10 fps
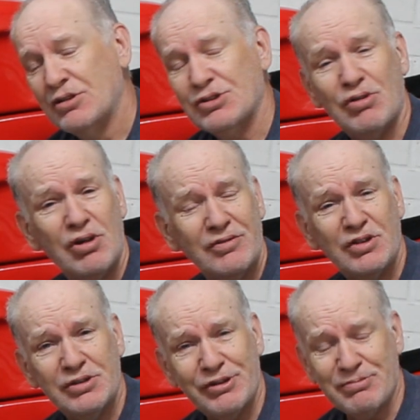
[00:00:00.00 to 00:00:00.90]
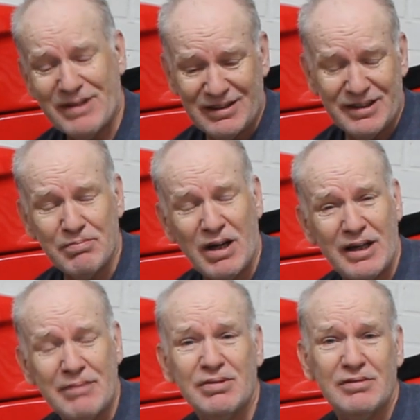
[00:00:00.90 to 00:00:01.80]
So all I've got to do is make a lint
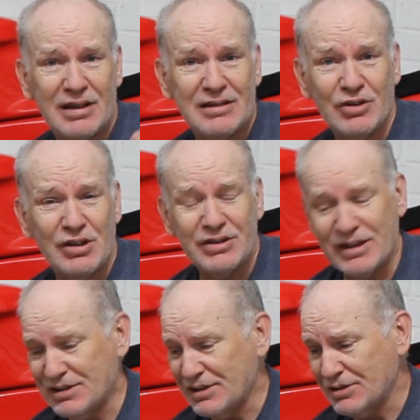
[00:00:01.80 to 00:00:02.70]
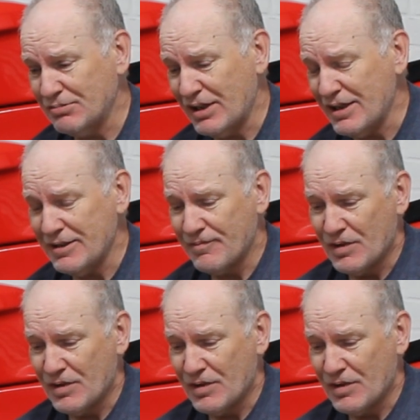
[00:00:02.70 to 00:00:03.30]
pipe and I've got a nice system there.